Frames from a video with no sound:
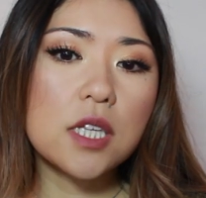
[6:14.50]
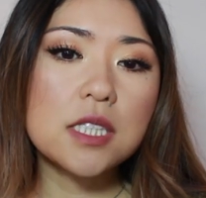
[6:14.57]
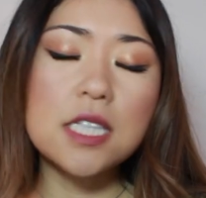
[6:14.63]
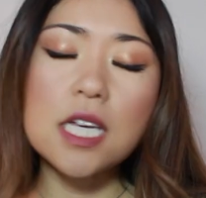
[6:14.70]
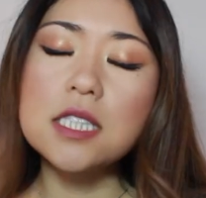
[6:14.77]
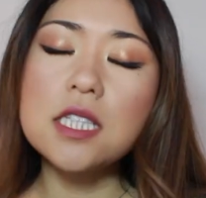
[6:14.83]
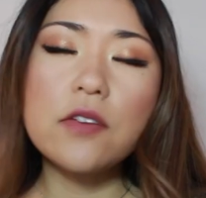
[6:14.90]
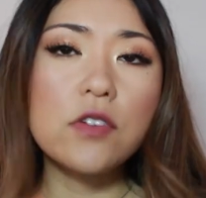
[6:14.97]

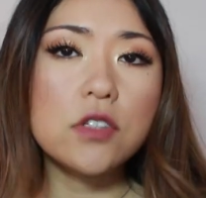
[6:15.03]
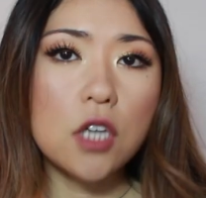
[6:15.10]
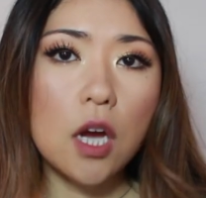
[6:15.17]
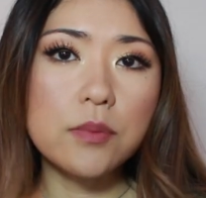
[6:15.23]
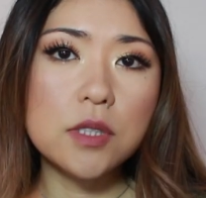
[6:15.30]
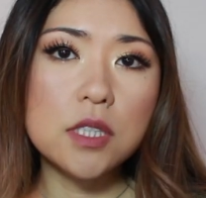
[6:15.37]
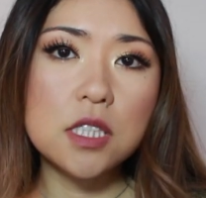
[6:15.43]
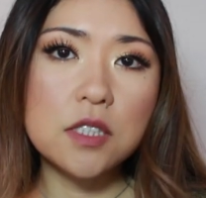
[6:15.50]
since I've
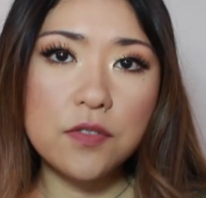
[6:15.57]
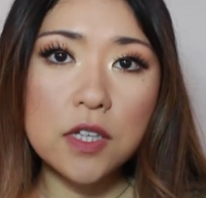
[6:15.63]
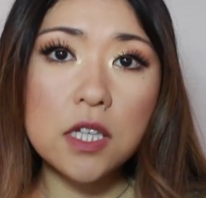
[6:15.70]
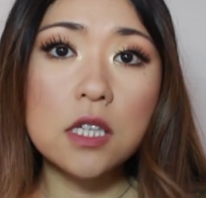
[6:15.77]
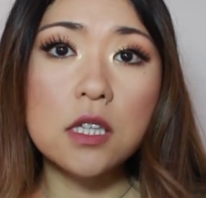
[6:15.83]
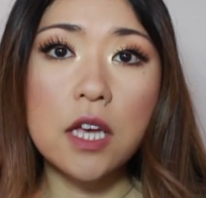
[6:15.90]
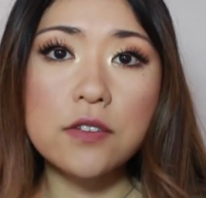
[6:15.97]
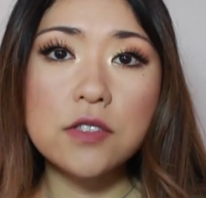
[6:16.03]
adopted this
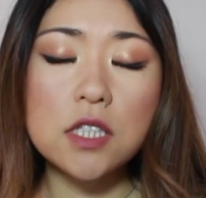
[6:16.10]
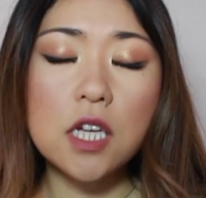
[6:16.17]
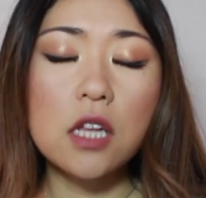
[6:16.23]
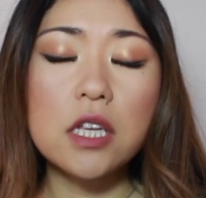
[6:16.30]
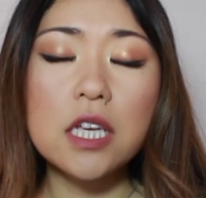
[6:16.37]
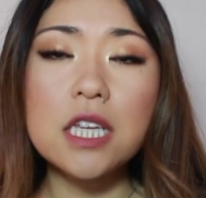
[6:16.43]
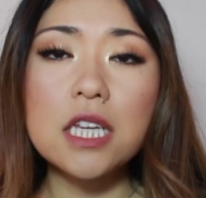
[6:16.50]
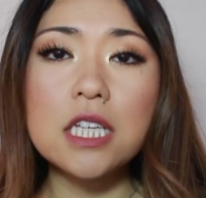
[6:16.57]
vegan
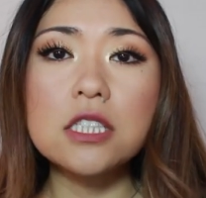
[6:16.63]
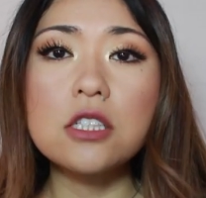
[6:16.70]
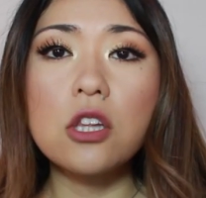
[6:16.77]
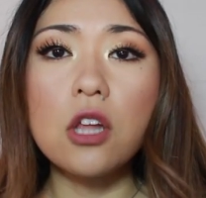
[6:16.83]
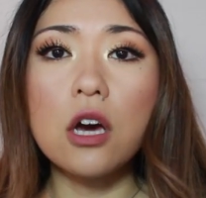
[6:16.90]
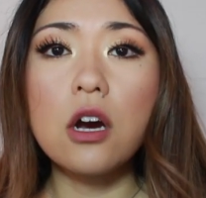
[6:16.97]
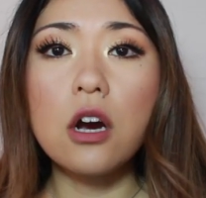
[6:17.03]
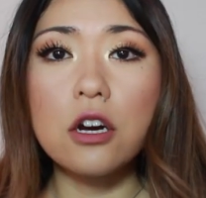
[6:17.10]
lifestyle, it is a
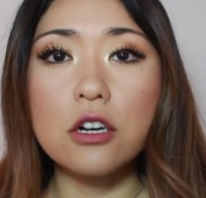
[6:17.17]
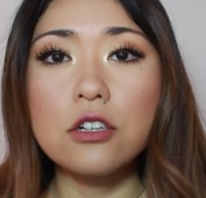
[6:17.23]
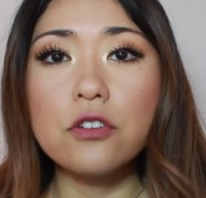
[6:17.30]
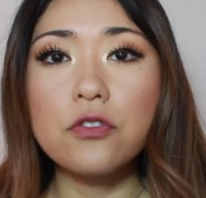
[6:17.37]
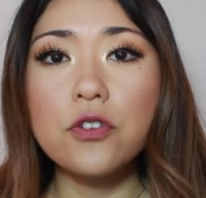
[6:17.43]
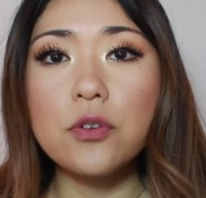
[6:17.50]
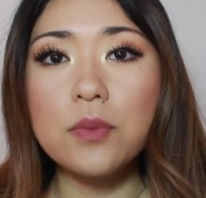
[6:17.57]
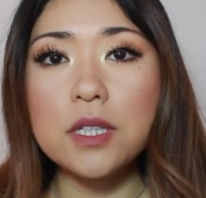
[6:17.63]
lot harder
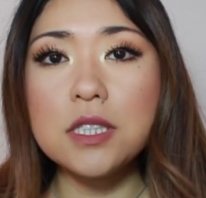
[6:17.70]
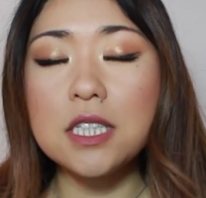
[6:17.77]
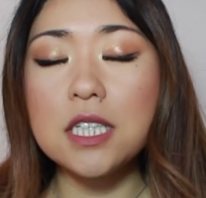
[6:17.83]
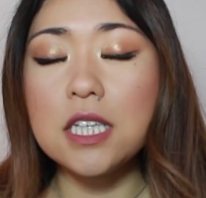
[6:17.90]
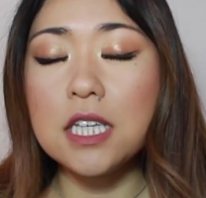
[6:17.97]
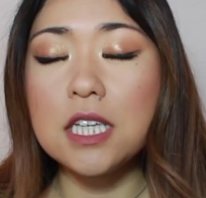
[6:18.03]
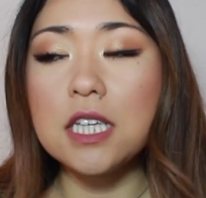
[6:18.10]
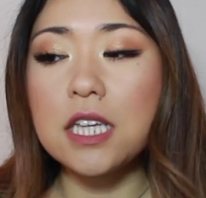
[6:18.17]
for me to
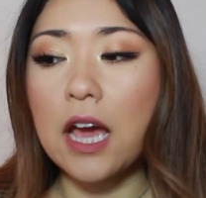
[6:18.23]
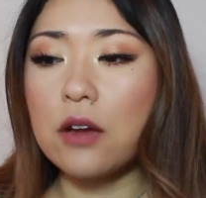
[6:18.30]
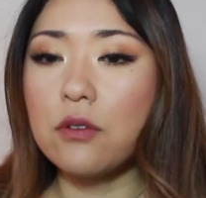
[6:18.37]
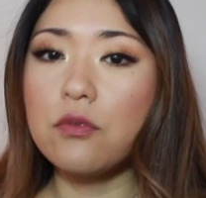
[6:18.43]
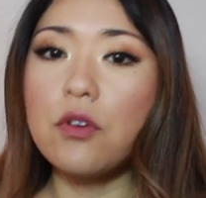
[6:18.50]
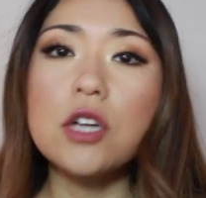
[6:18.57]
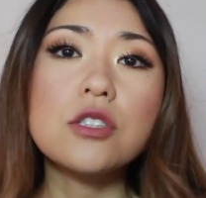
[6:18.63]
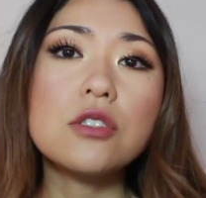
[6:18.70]
eat
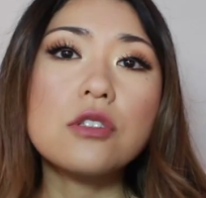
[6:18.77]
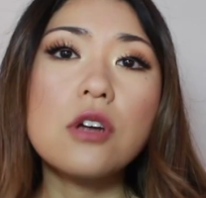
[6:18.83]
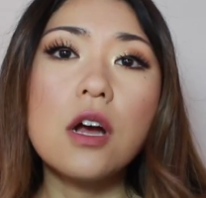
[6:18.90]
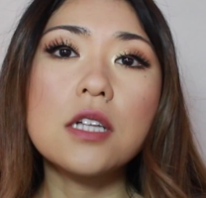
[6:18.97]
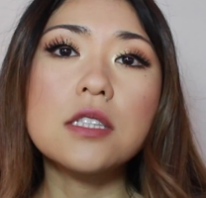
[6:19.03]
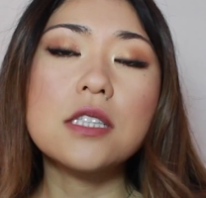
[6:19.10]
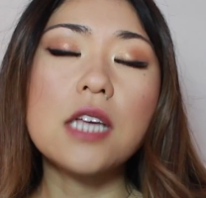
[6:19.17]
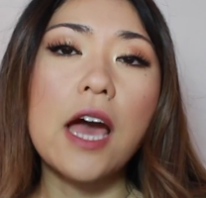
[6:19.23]
at
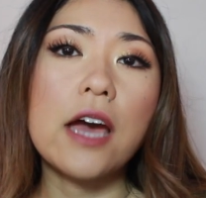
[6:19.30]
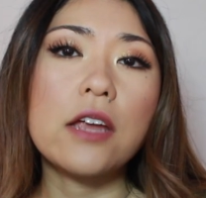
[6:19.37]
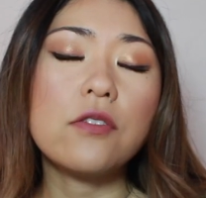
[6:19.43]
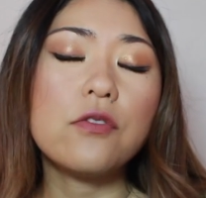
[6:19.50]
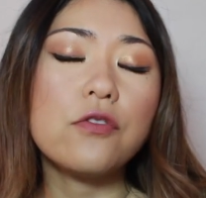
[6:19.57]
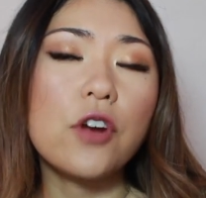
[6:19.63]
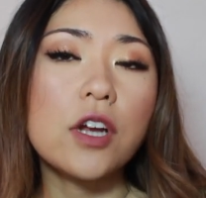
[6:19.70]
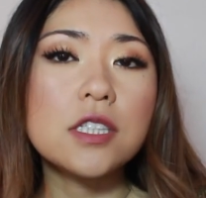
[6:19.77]
restaurants,
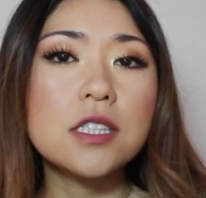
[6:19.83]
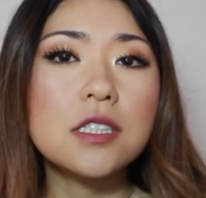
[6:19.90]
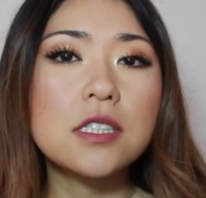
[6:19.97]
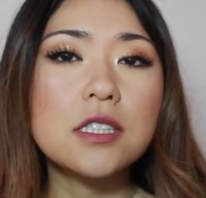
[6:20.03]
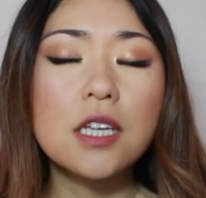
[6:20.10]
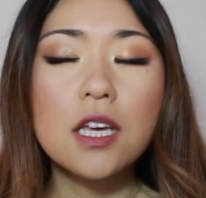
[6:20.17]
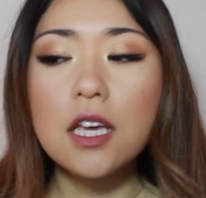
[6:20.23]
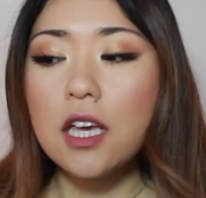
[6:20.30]
at
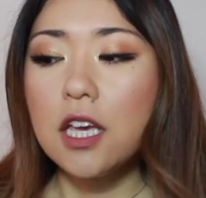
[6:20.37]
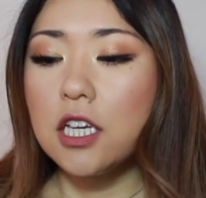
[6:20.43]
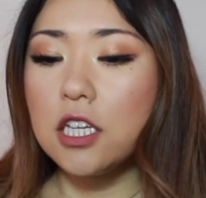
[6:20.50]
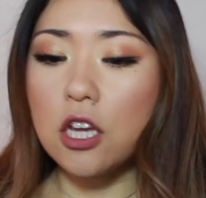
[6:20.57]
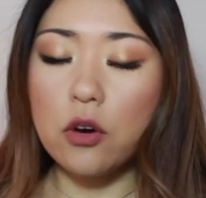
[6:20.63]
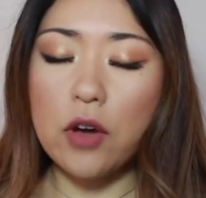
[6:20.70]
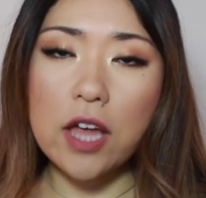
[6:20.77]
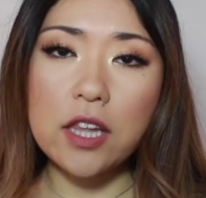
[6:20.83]
friends' you
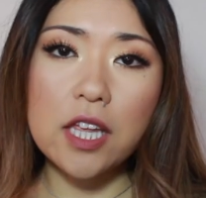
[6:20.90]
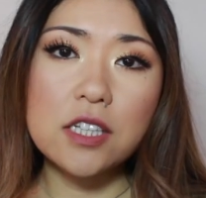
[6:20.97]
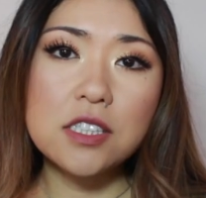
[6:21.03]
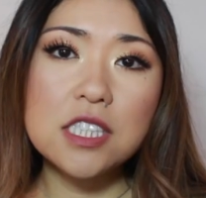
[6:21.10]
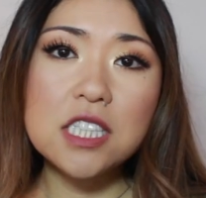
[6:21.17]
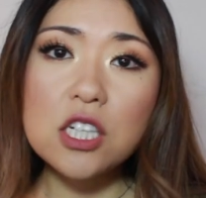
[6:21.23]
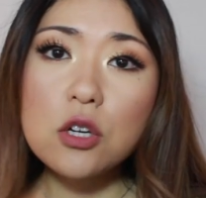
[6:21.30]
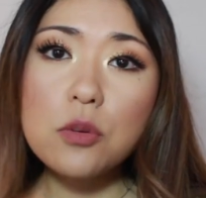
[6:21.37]
know, at
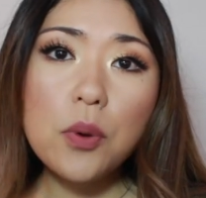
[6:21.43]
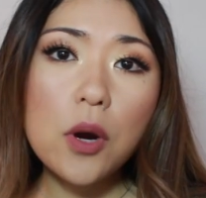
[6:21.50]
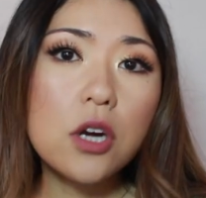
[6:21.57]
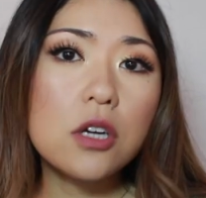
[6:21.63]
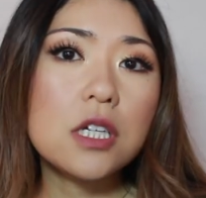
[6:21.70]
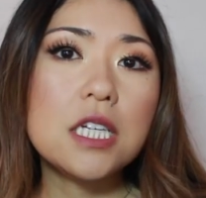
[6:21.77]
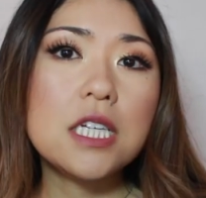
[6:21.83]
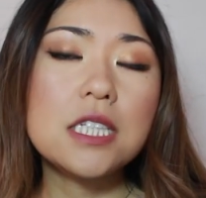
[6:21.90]
like dinner
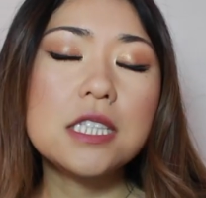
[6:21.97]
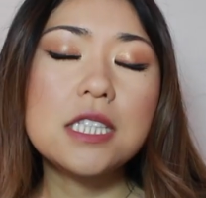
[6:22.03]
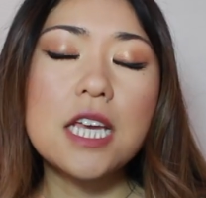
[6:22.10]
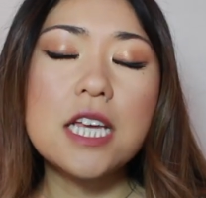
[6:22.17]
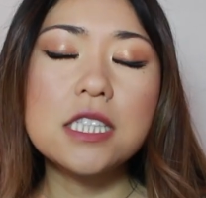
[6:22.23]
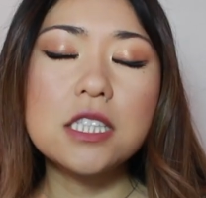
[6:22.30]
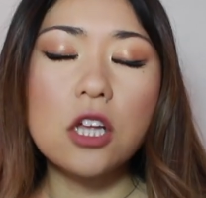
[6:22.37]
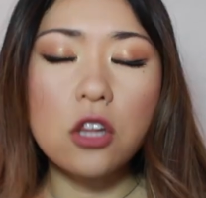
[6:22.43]
parties,
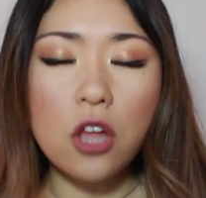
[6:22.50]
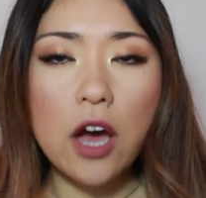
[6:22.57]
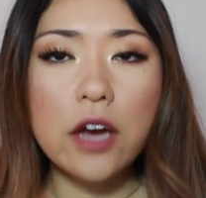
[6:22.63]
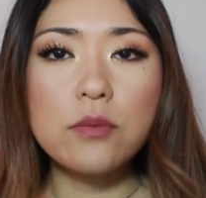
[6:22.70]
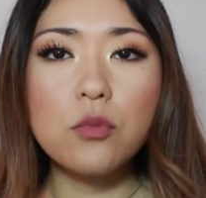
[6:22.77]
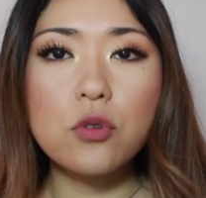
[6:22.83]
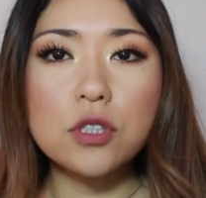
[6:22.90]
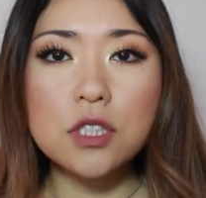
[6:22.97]
it's a
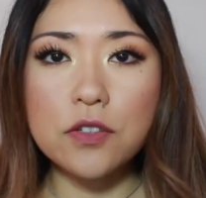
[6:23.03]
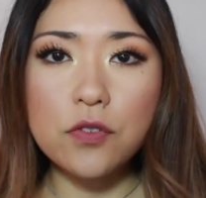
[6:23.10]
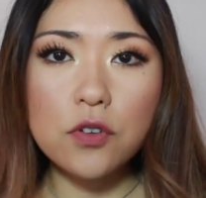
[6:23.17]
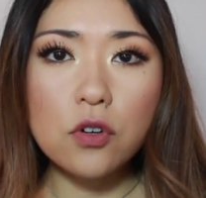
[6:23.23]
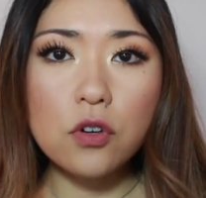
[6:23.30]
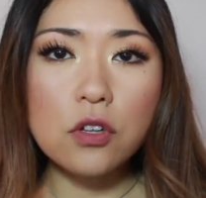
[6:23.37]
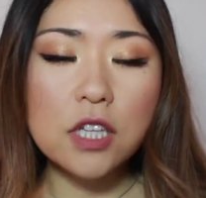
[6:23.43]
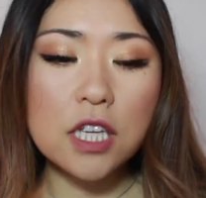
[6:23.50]
lot more
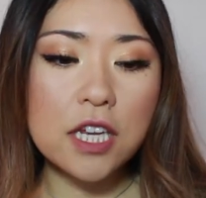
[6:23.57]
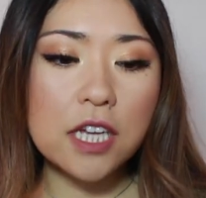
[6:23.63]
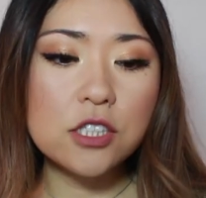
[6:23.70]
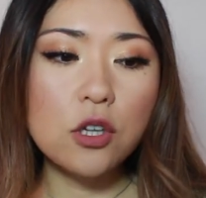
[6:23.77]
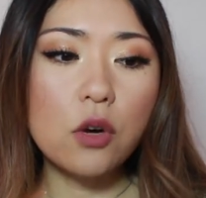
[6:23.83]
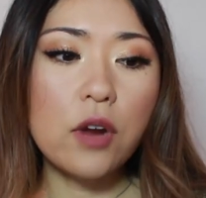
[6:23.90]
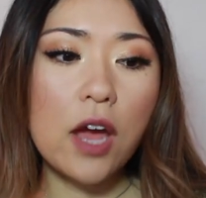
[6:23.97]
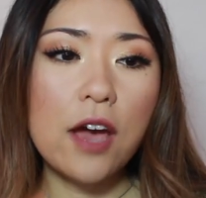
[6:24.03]
difficult and I
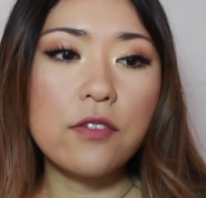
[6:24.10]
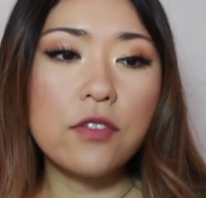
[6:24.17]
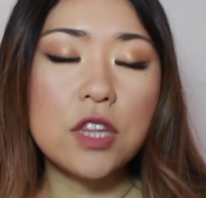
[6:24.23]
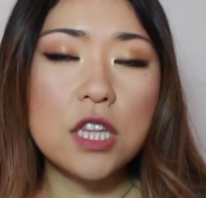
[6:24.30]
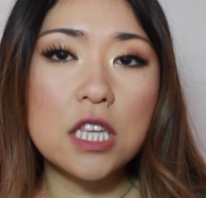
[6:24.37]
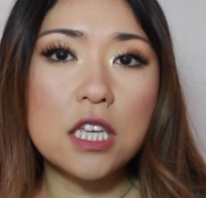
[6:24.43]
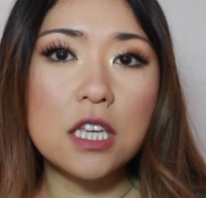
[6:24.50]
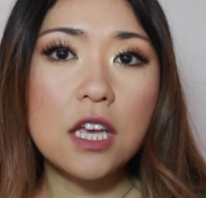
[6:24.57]
don't have
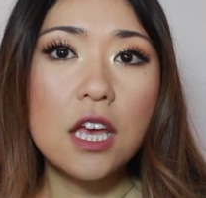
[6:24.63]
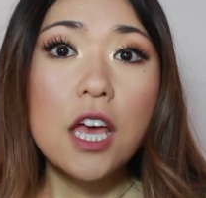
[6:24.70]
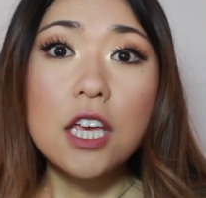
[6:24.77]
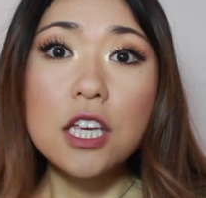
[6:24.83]
the,